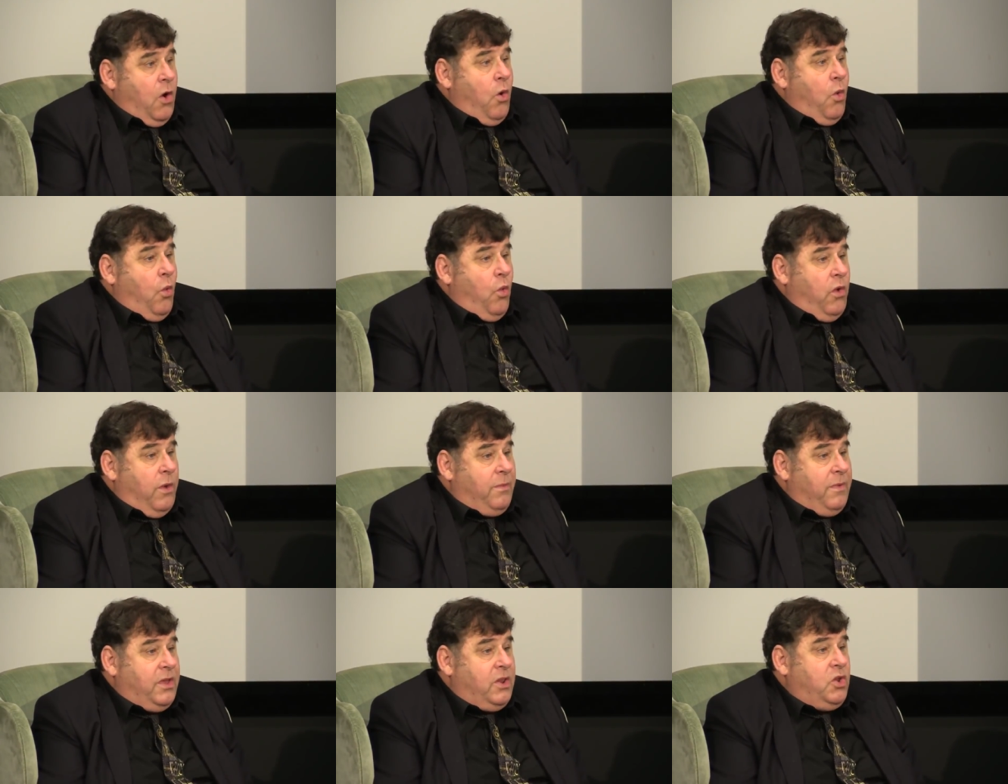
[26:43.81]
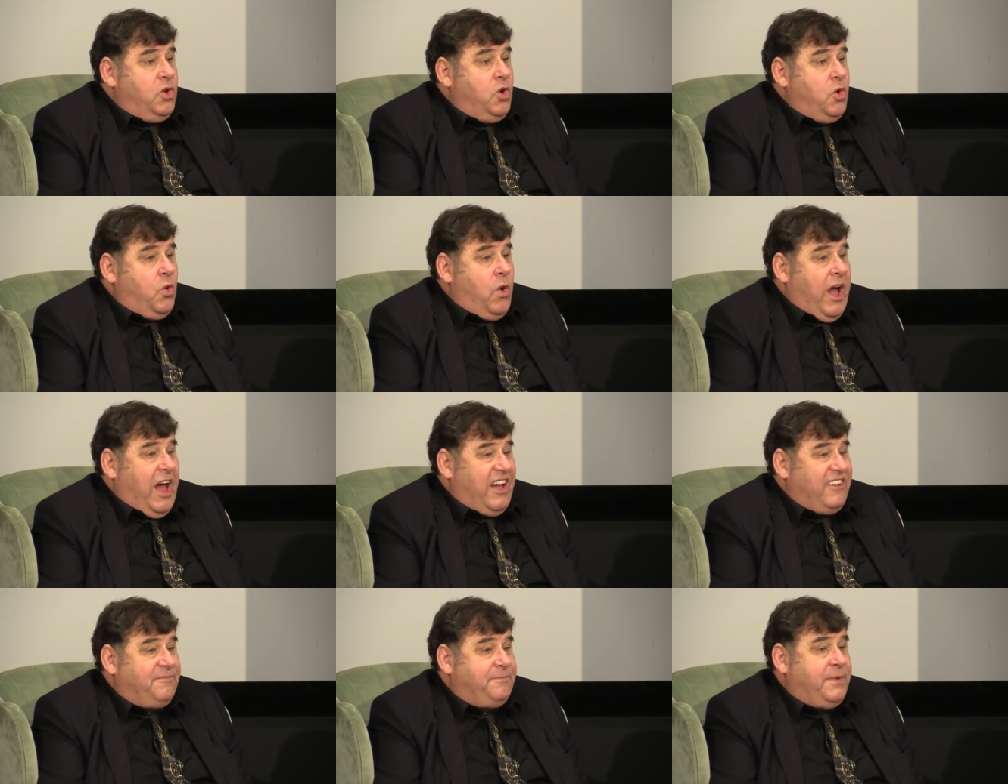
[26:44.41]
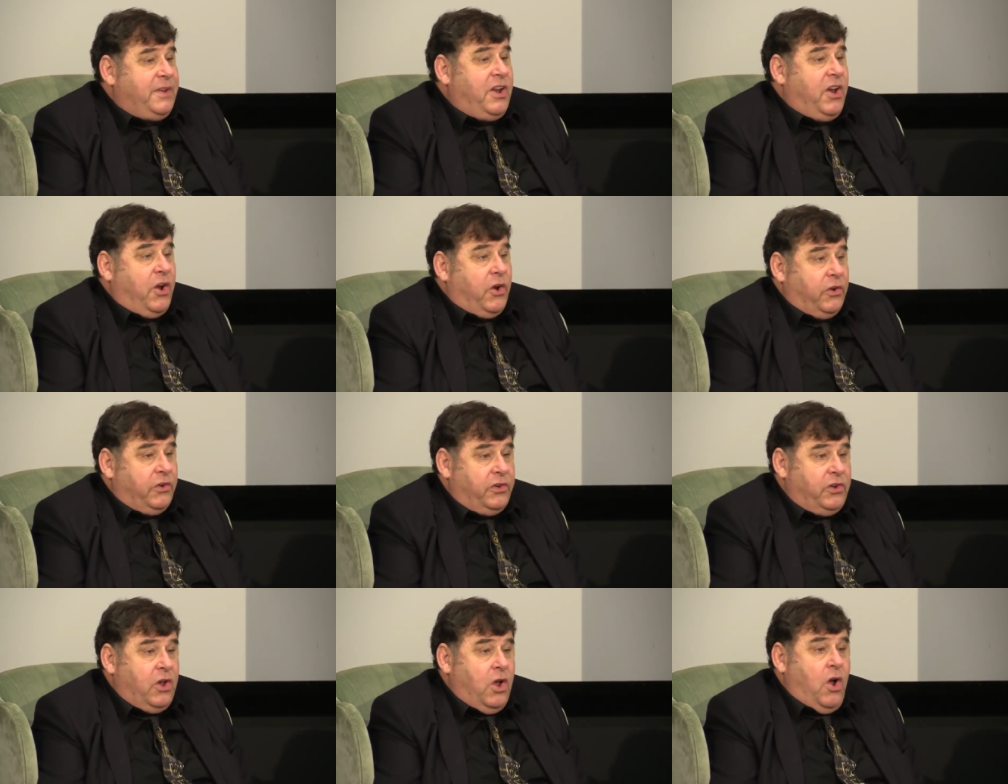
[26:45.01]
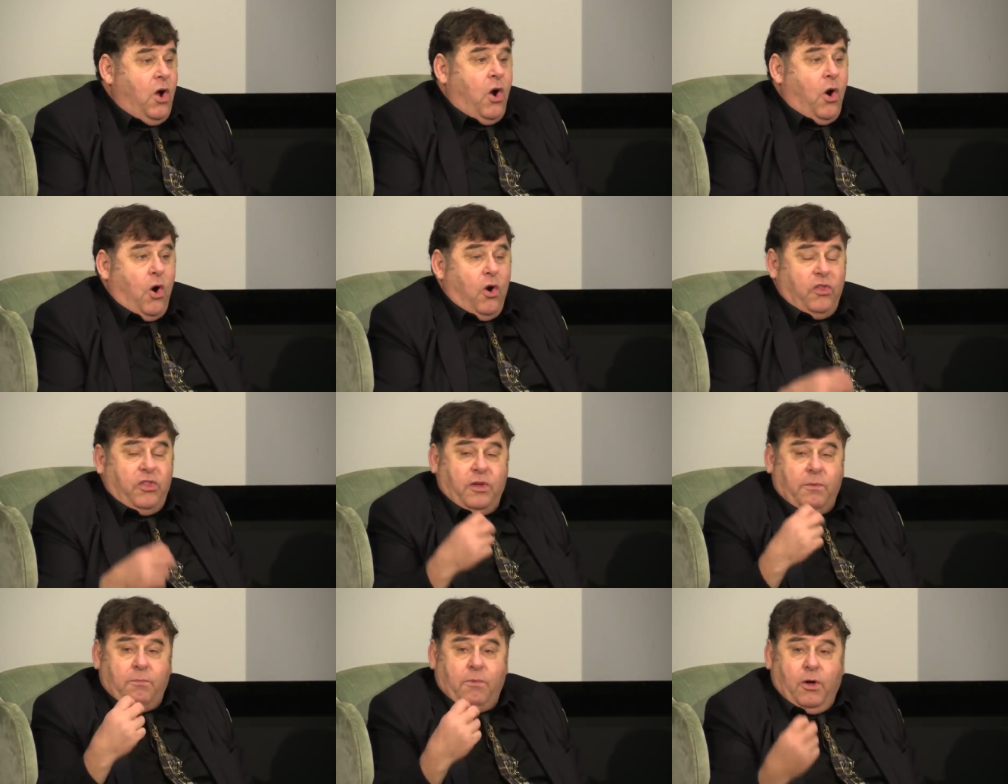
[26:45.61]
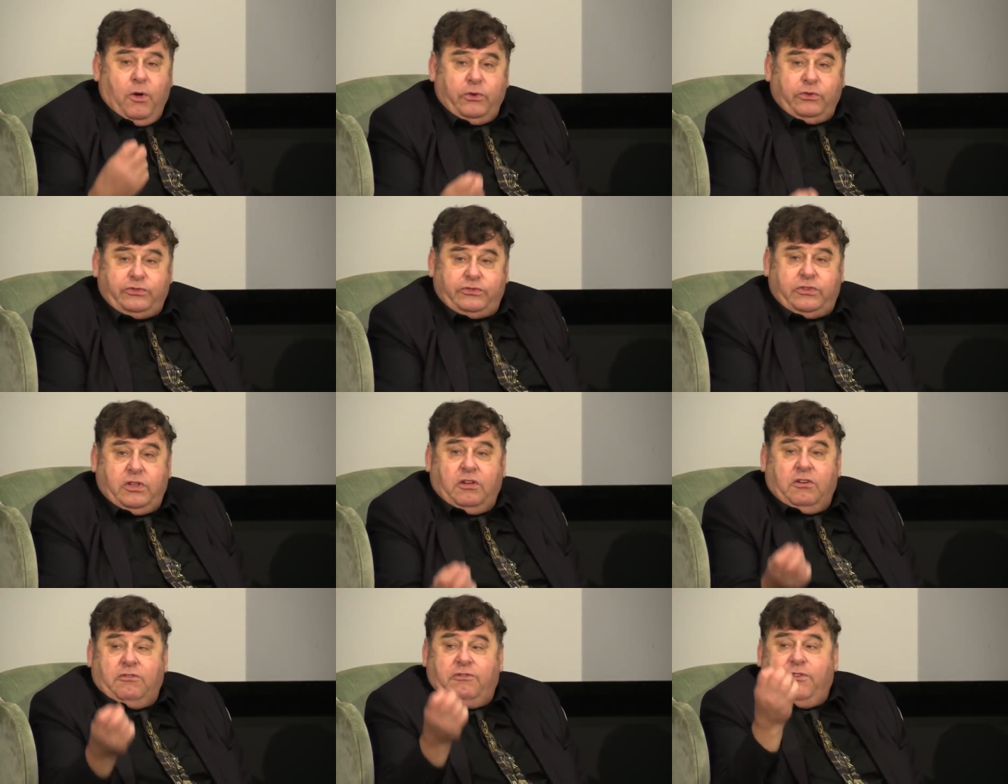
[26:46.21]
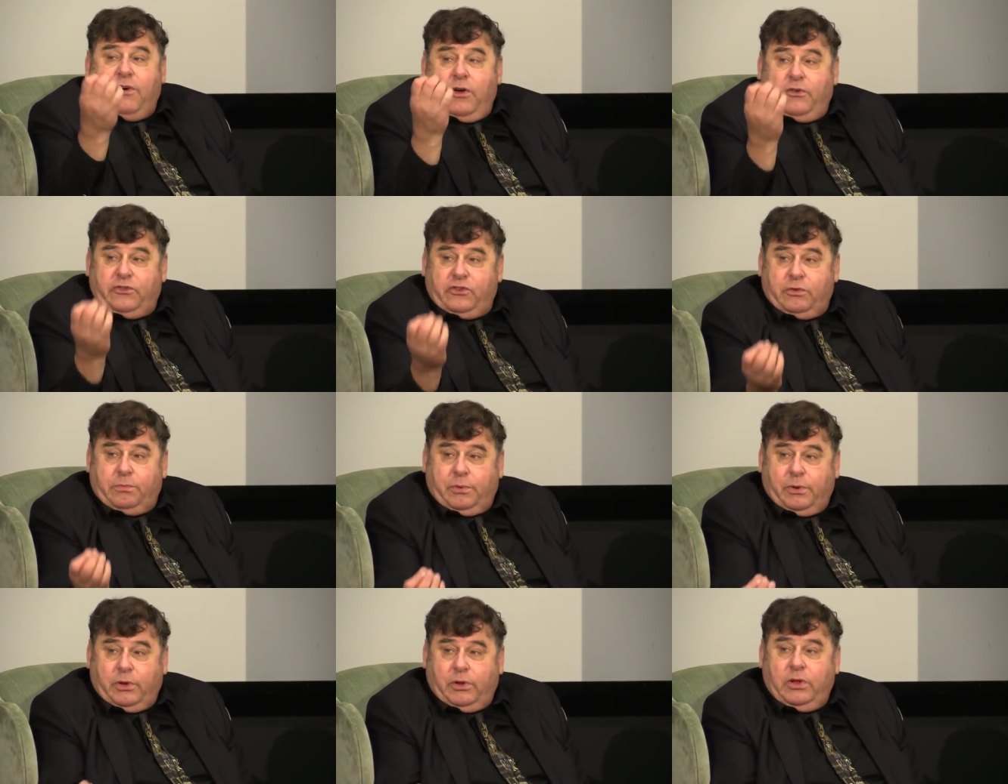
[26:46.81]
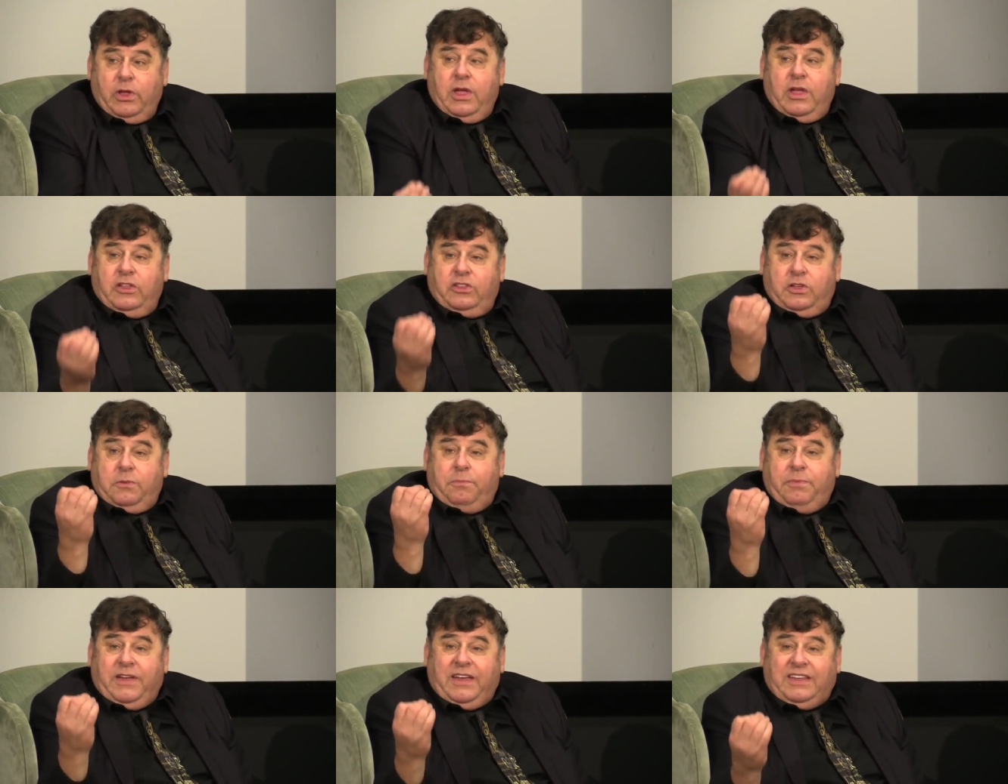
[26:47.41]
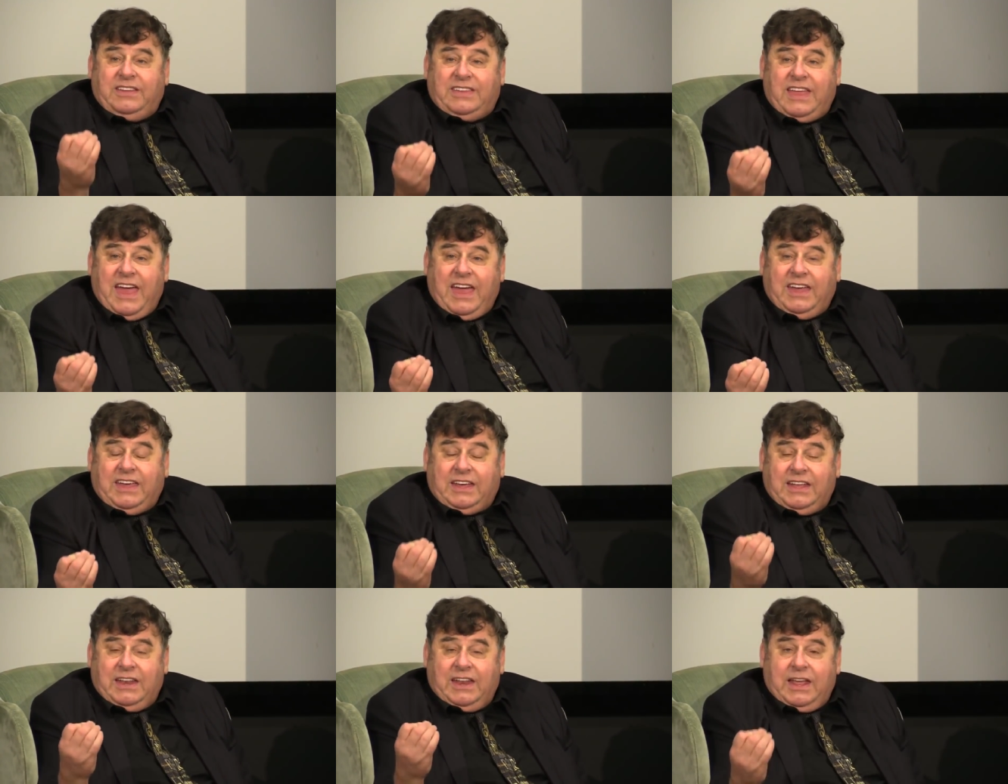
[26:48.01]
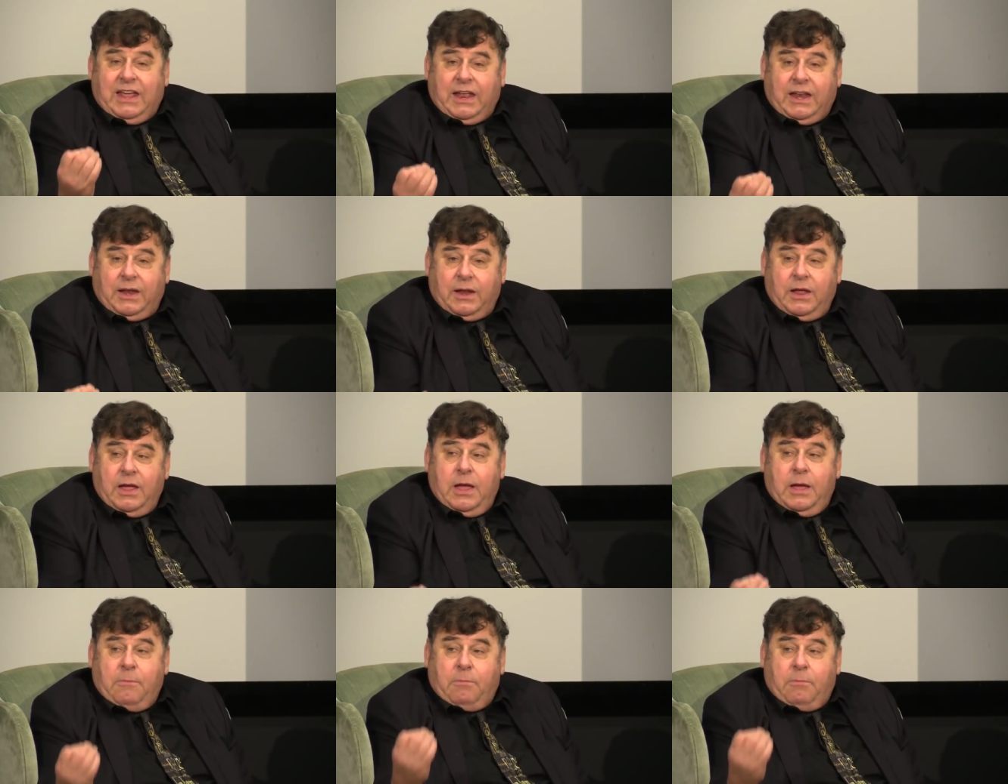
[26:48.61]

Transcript: Women who have been hurt are the most vulnerable to being taken in